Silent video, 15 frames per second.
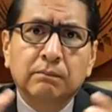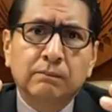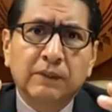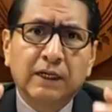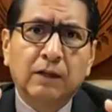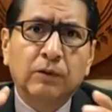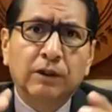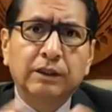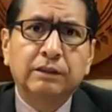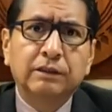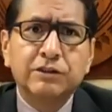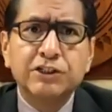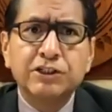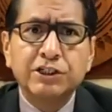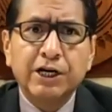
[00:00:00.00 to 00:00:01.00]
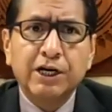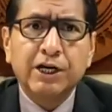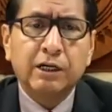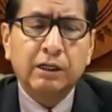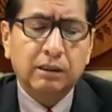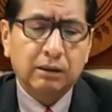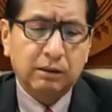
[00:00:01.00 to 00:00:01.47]
But I wanted to
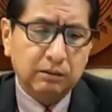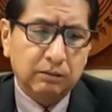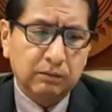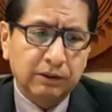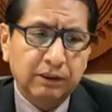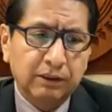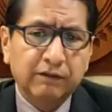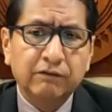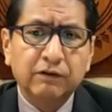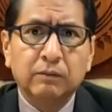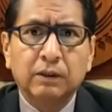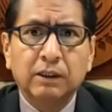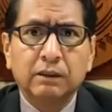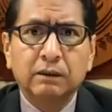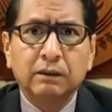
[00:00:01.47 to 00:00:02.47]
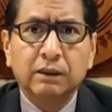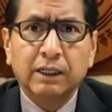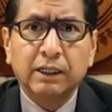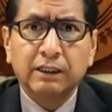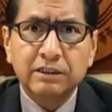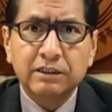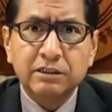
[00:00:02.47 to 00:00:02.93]
share with everyone
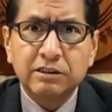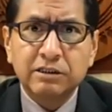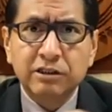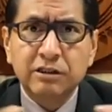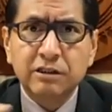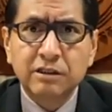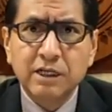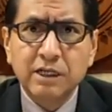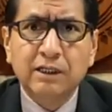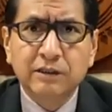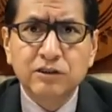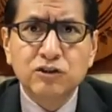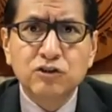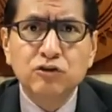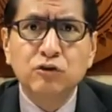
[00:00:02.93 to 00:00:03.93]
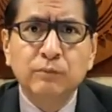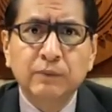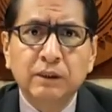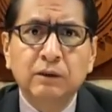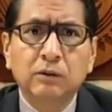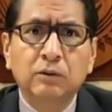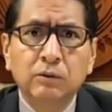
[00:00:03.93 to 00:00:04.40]
that it's just not this doom
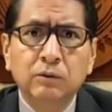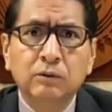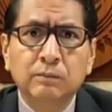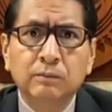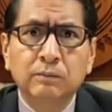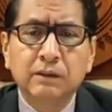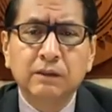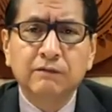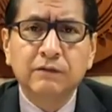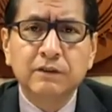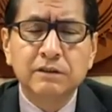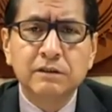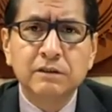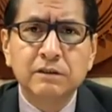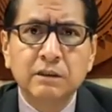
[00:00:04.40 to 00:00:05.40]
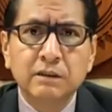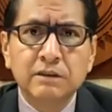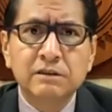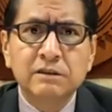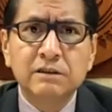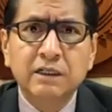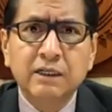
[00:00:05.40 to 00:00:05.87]
and gloom of this
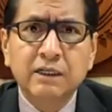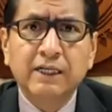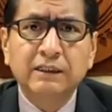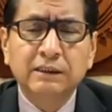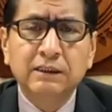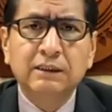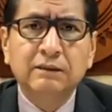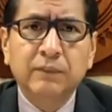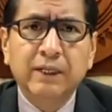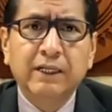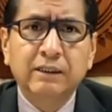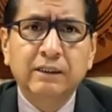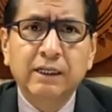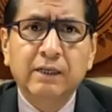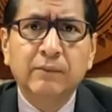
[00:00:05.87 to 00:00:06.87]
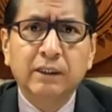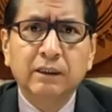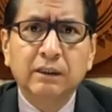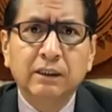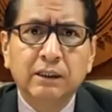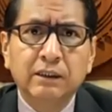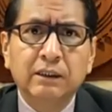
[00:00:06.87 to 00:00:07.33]
C19 pandemic
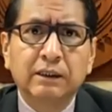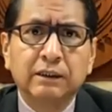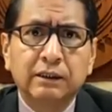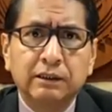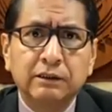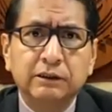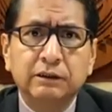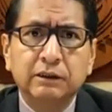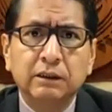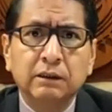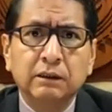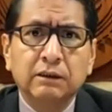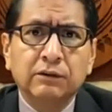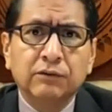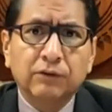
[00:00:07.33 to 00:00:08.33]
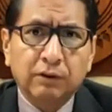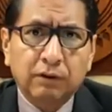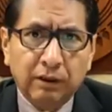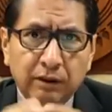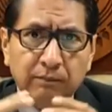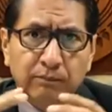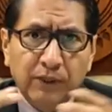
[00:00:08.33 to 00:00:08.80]
in Indian country. There
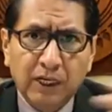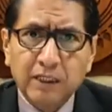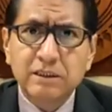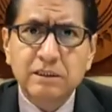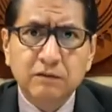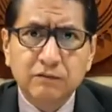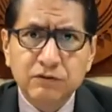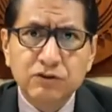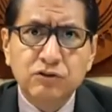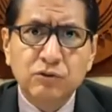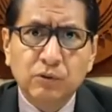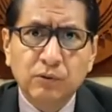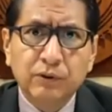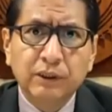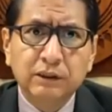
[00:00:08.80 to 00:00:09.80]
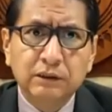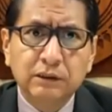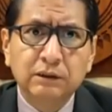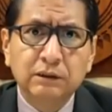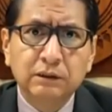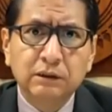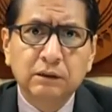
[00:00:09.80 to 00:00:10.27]
are positive
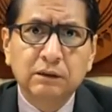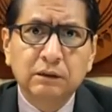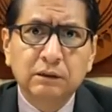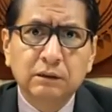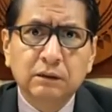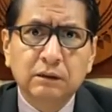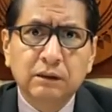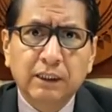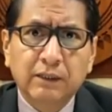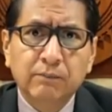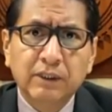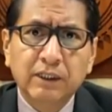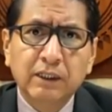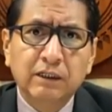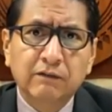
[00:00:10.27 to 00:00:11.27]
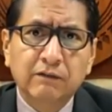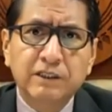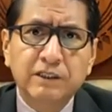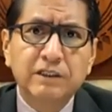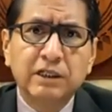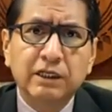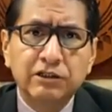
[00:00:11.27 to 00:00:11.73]
stories that many of
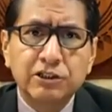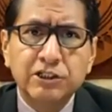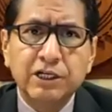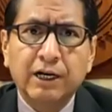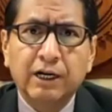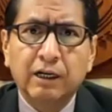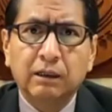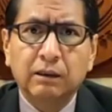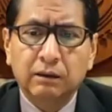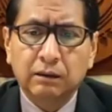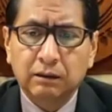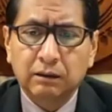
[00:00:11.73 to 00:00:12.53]
us can share